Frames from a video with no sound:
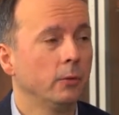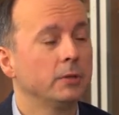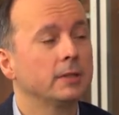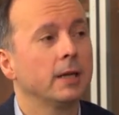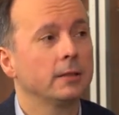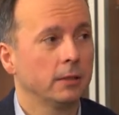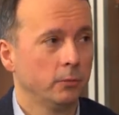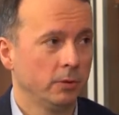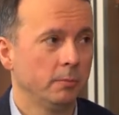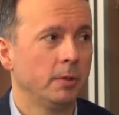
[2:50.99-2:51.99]
We started
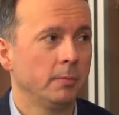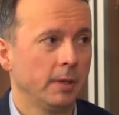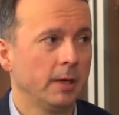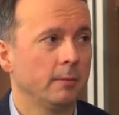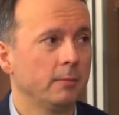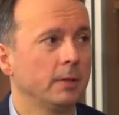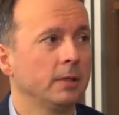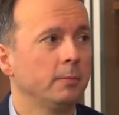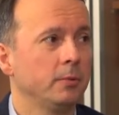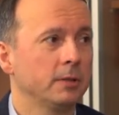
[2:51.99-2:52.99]
with Birmingham
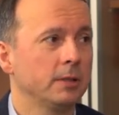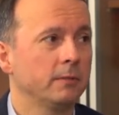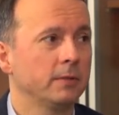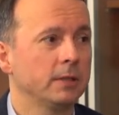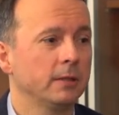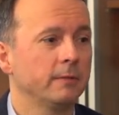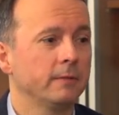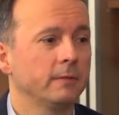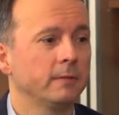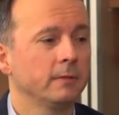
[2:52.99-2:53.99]
hip
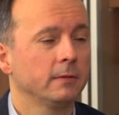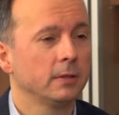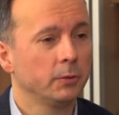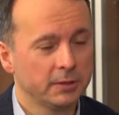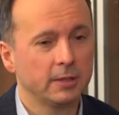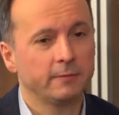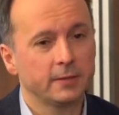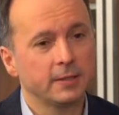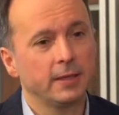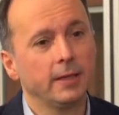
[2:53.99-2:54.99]

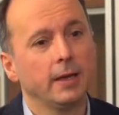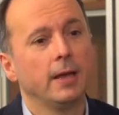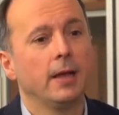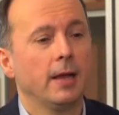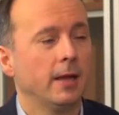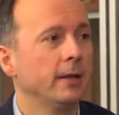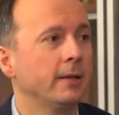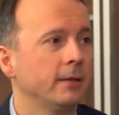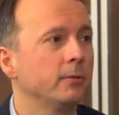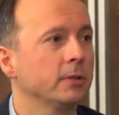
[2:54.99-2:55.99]
resurfacing,
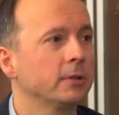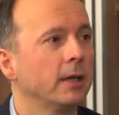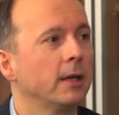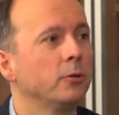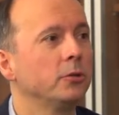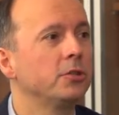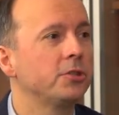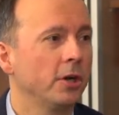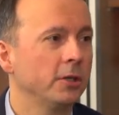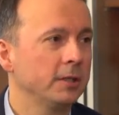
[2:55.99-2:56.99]
and it was a good
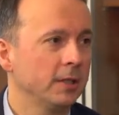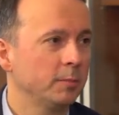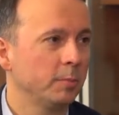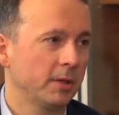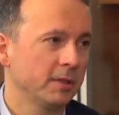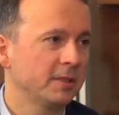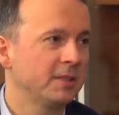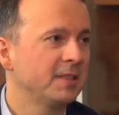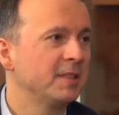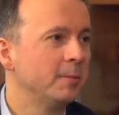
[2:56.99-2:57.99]
choice, yes, because
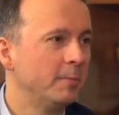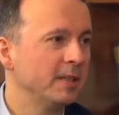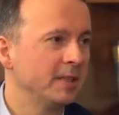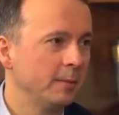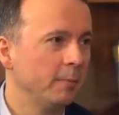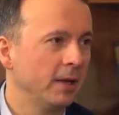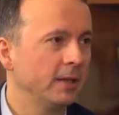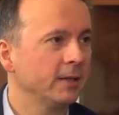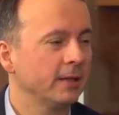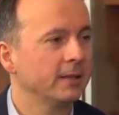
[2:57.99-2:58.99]
this is the best
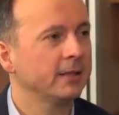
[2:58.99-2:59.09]
implant,